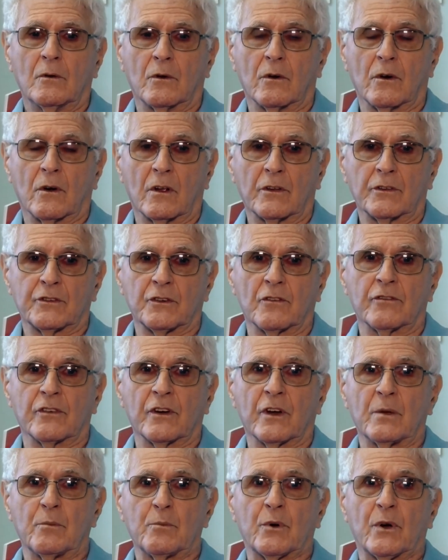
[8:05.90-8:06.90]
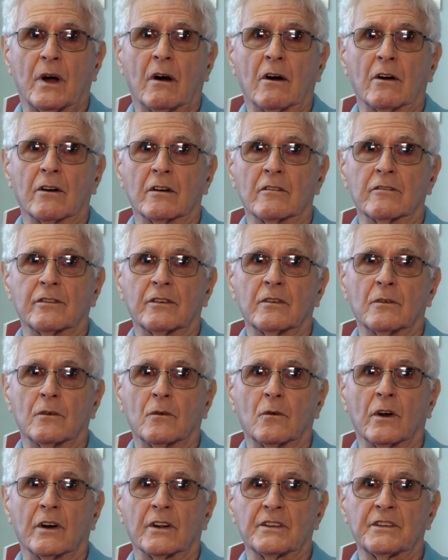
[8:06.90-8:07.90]
We're also very proud of
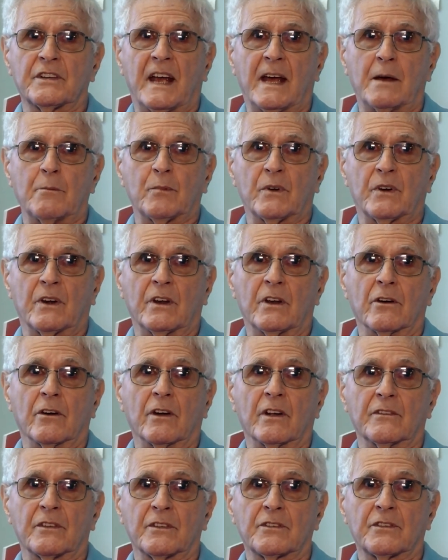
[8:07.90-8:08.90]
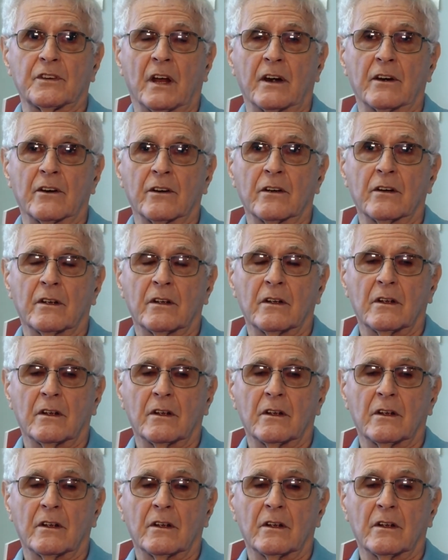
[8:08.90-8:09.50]
what has happened here at the center,